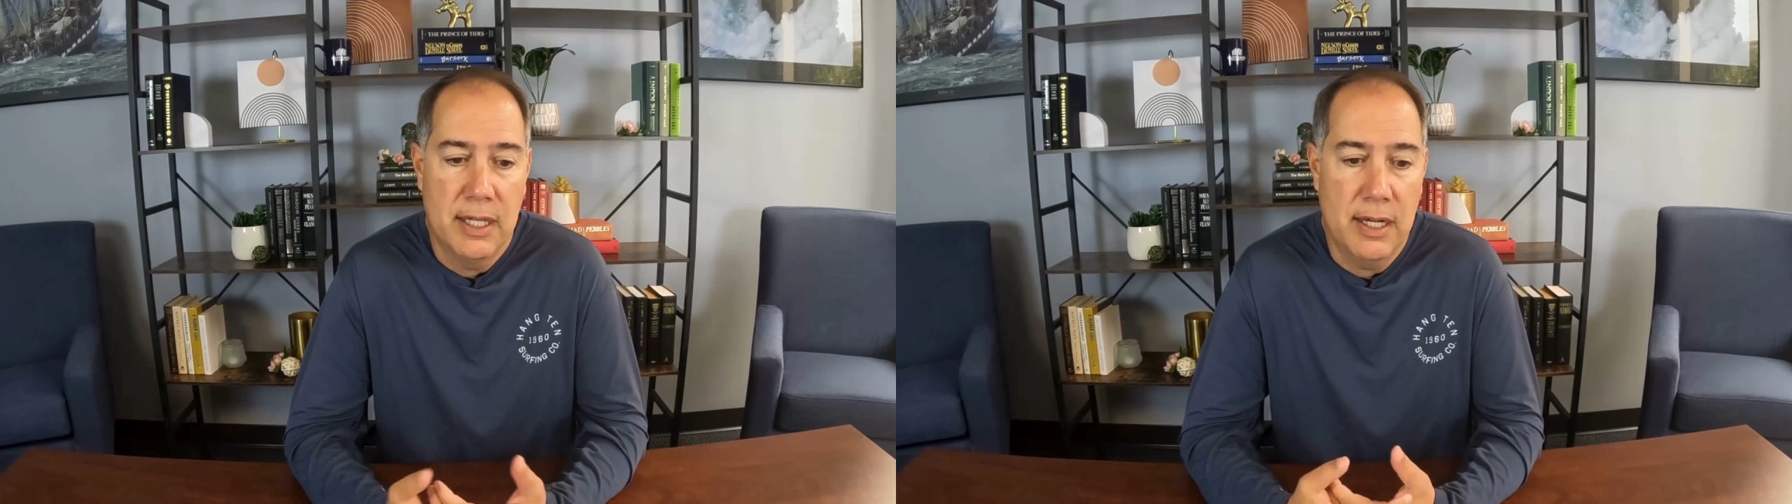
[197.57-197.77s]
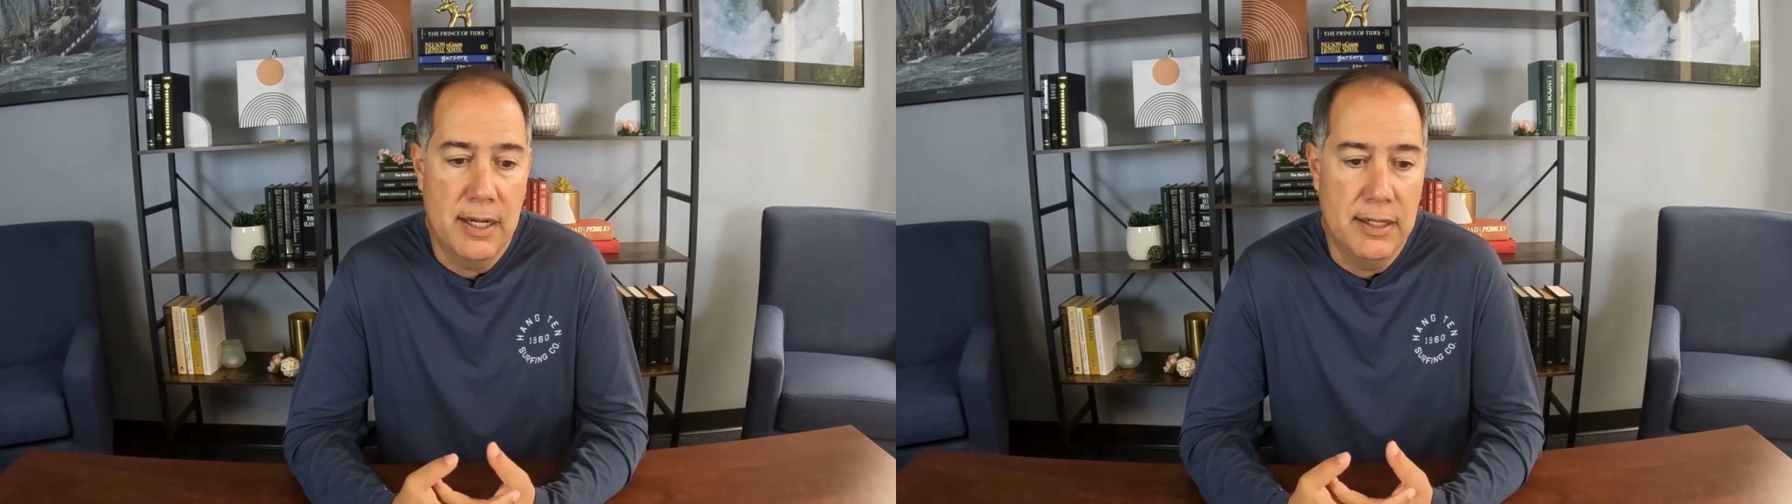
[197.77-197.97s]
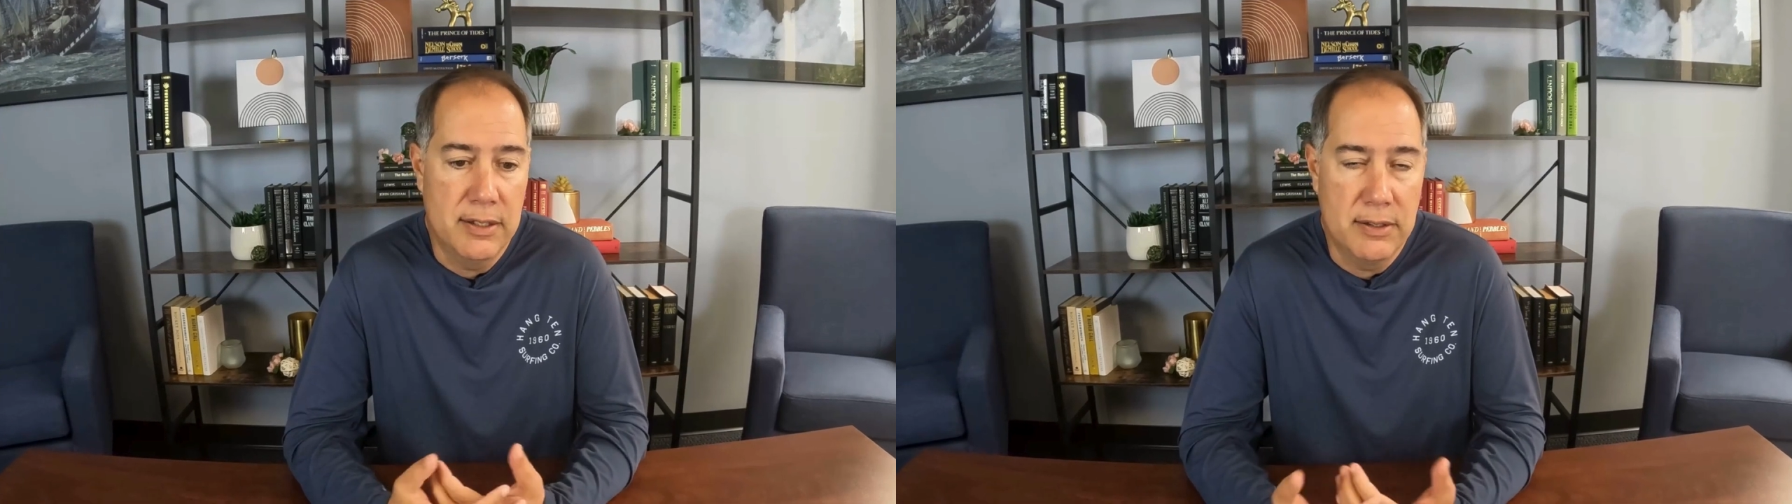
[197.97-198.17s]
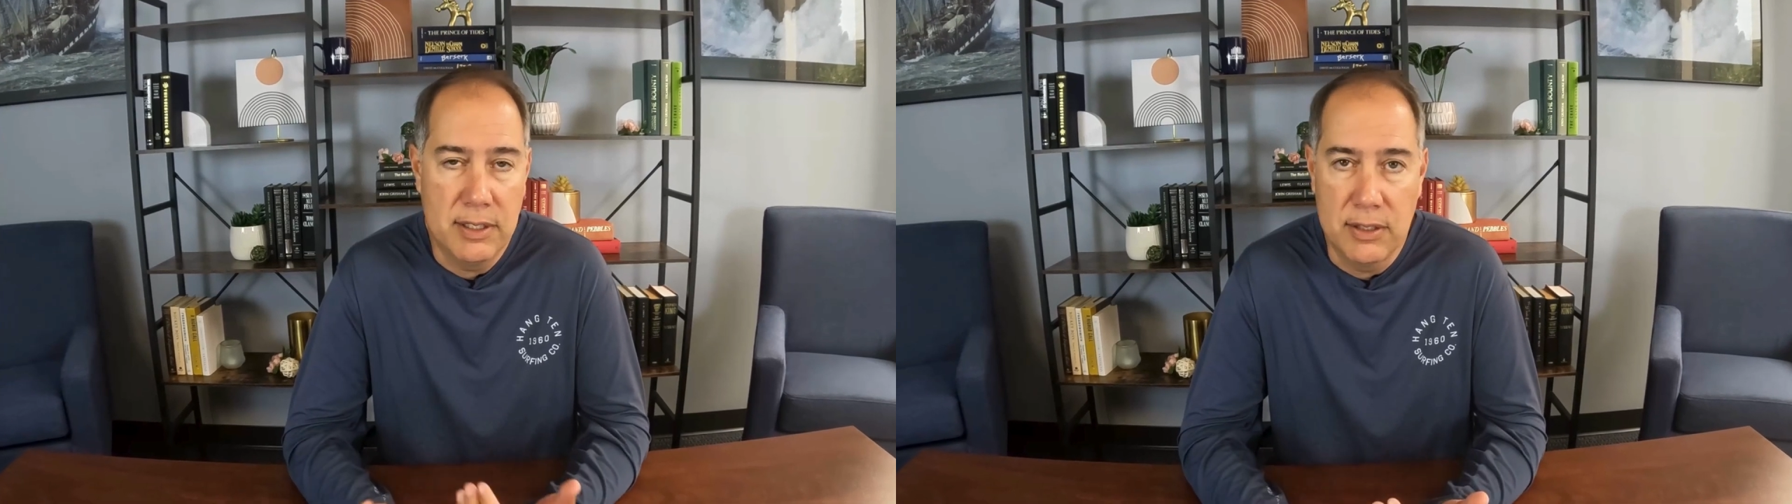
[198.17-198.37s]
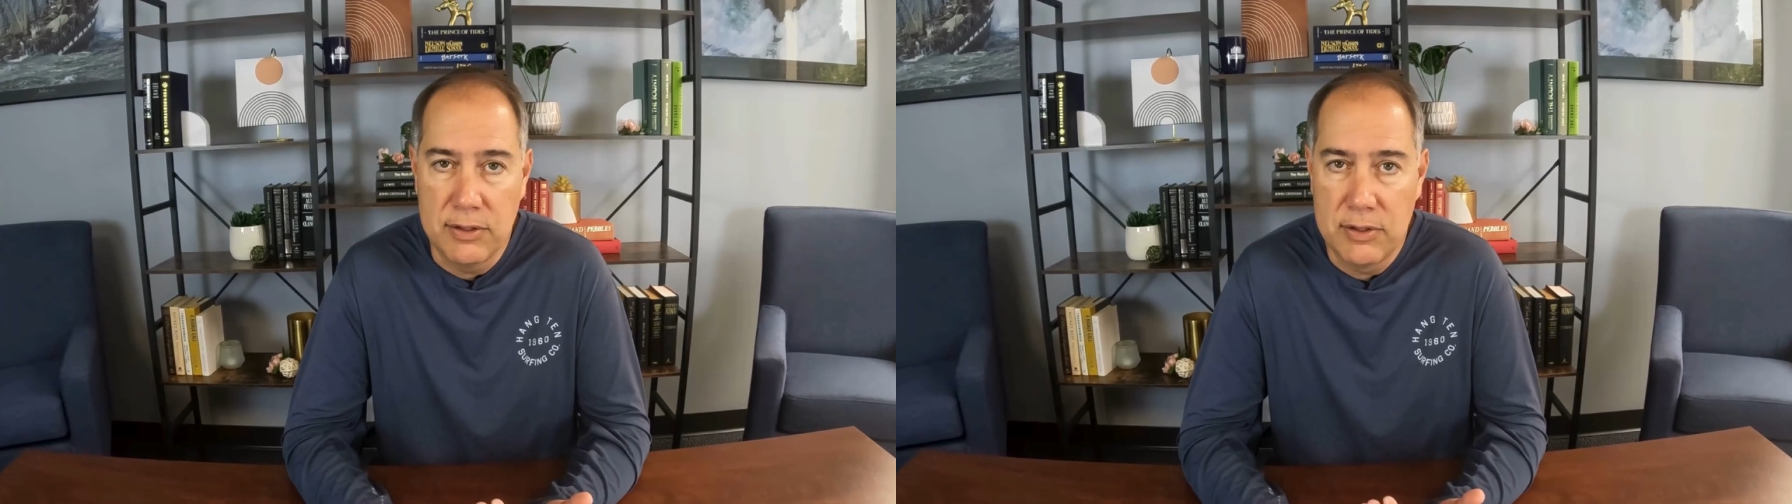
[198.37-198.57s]
uh,
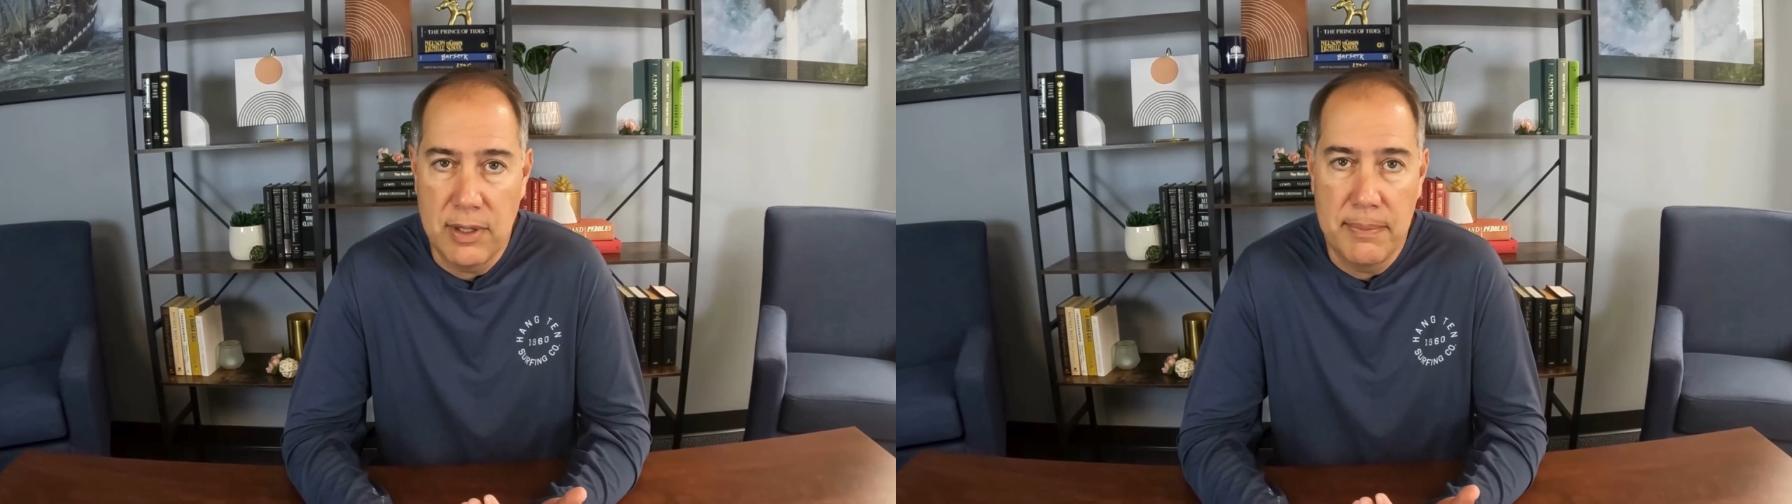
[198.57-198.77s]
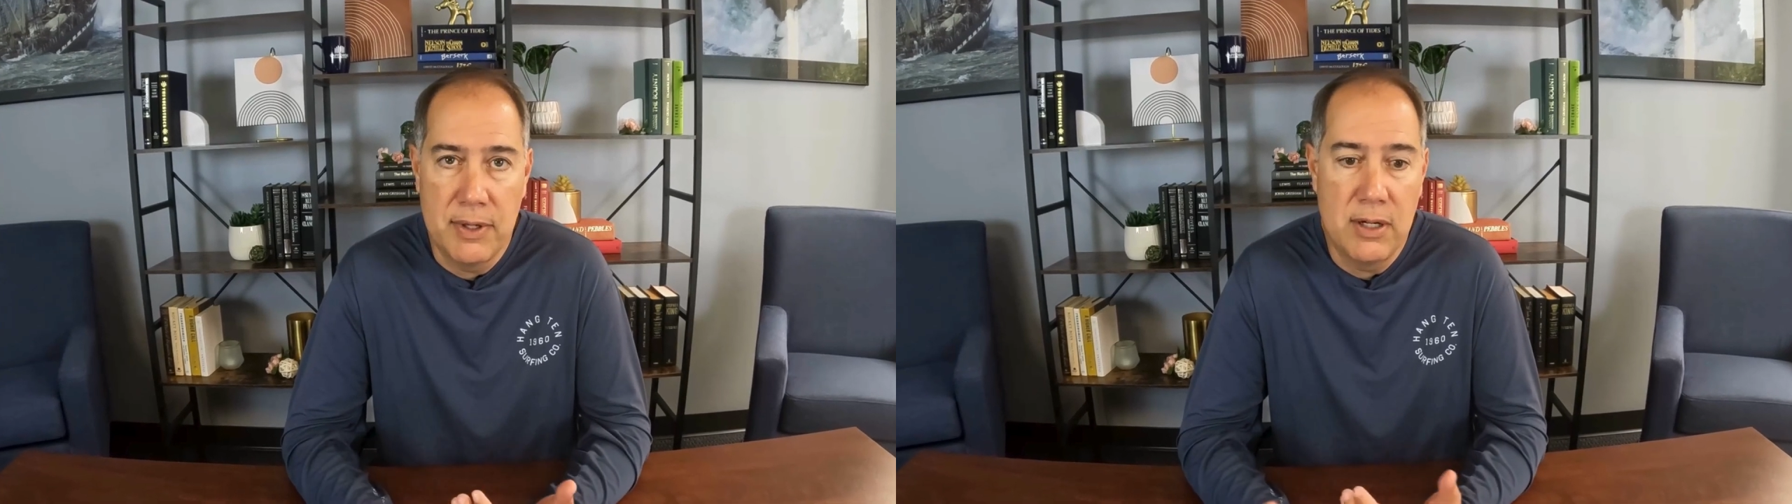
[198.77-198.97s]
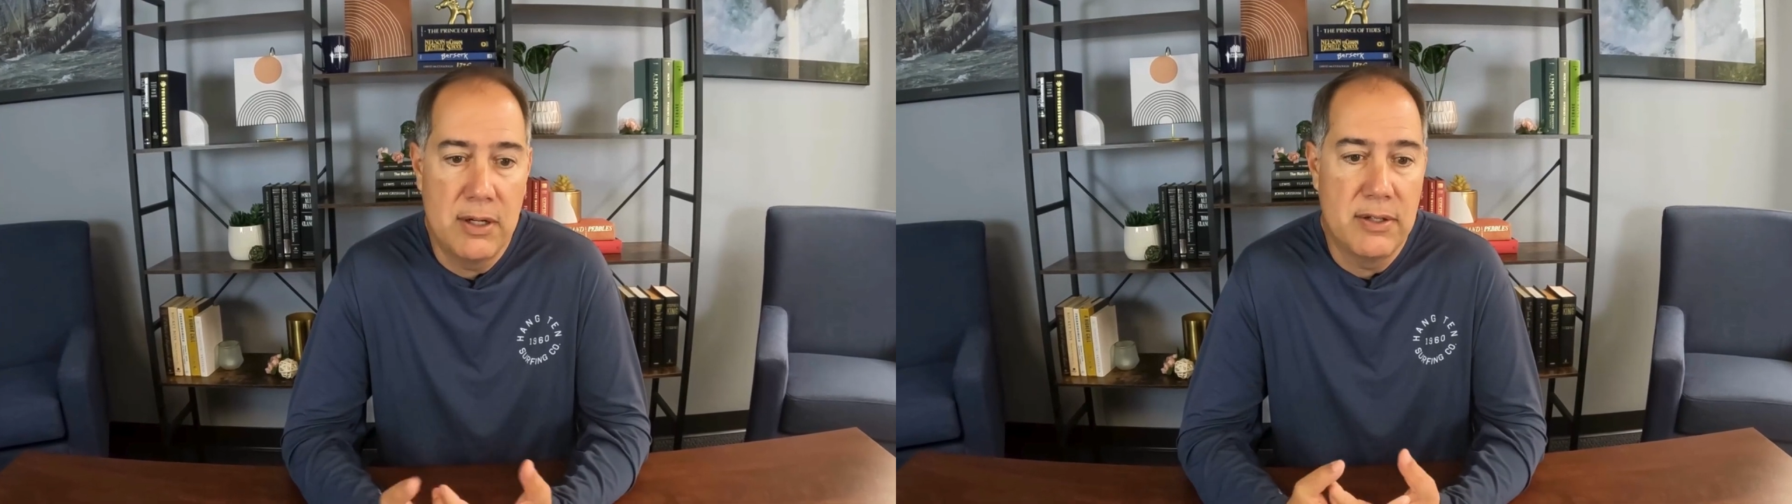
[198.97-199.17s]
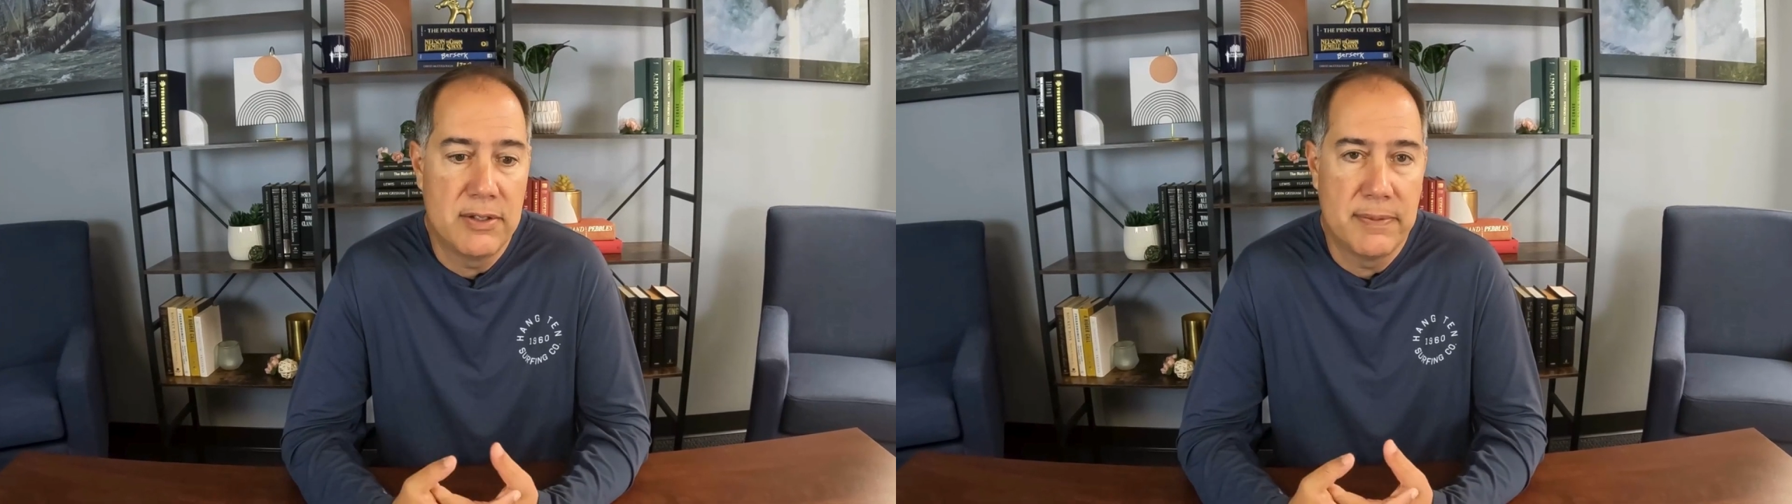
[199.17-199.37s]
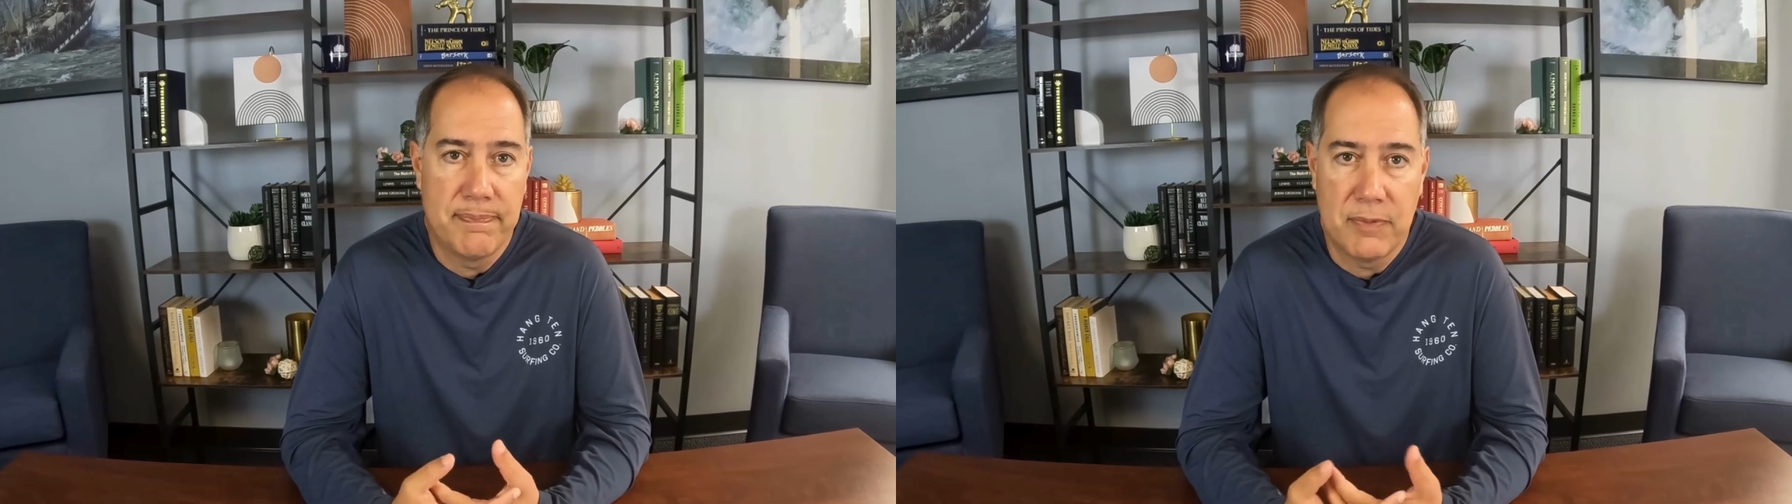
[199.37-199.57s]
you know, strip
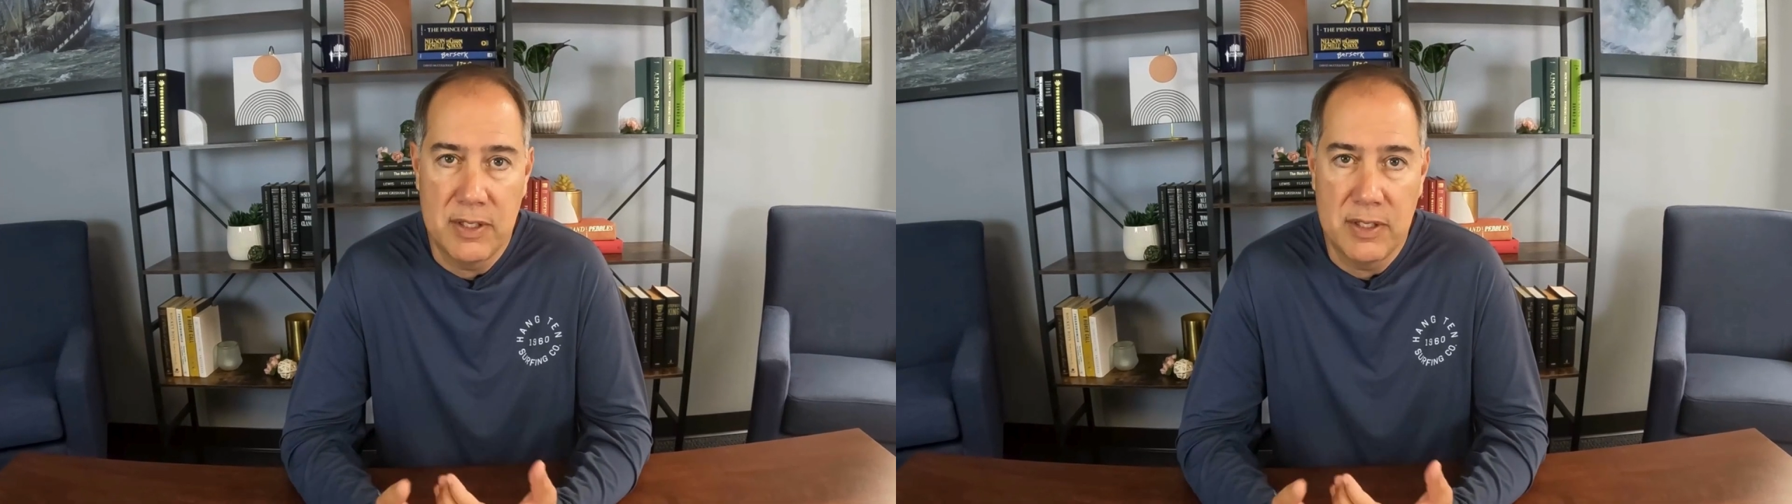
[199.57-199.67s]
malls,